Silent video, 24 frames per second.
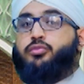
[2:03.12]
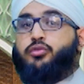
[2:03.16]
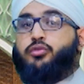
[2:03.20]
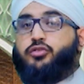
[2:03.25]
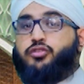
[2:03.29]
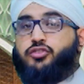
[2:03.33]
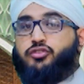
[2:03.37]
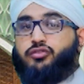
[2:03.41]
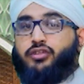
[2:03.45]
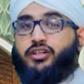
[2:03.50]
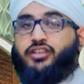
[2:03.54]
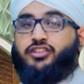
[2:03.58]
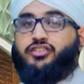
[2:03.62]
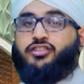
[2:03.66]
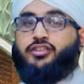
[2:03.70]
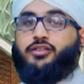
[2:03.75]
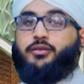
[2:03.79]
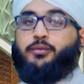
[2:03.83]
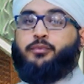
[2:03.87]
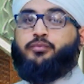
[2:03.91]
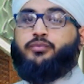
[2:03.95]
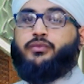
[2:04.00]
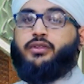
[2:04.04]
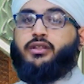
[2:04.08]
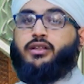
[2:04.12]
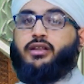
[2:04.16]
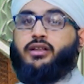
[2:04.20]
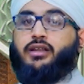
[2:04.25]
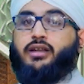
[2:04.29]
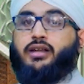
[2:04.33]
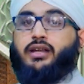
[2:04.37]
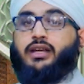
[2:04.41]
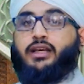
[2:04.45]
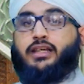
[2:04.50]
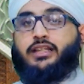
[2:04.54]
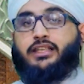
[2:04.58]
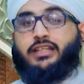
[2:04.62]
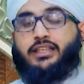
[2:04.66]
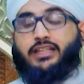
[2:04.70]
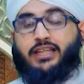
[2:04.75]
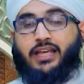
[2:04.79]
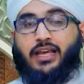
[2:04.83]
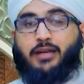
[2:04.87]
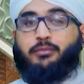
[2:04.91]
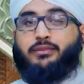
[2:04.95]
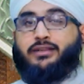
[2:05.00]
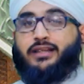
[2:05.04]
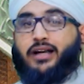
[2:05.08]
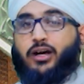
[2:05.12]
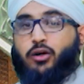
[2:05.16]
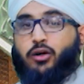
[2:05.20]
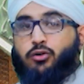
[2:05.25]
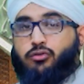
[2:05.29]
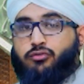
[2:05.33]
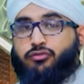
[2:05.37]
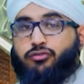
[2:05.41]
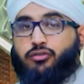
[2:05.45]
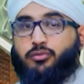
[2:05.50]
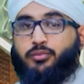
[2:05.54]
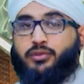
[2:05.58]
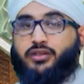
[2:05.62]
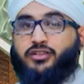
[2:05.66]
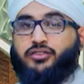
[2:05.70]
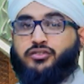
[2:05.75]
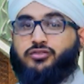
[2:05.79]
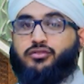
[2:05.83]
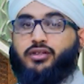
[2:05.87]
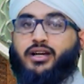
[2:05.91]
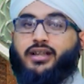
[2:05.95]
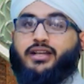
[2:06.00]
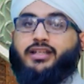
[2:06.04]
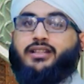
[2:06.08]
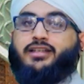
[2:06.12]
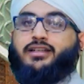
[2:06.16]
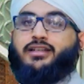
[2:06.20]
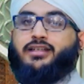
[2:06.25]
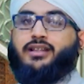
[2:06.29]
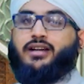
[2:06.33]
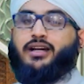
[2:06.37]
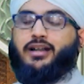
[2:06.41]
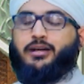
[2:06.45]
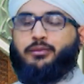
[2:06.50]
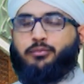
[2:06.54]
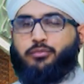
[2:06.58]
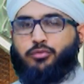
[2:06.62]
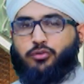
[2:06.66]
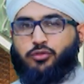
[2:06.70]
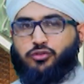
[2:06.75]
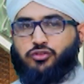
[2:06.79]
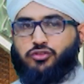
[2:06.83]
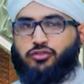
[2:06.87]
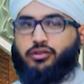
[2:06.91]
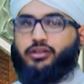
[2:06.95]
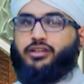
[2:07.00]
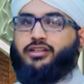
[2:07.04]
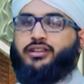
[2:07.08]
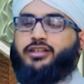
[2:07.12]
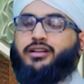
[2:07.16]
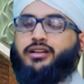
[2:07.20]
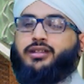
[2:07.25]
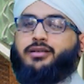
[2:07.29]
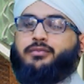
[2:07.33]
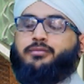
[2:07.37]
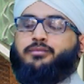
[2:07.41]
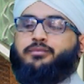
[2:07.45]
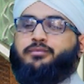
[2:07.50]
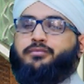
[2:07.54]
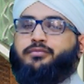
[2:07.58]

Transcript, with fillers: of prostration, he came down from his ride and prostrated.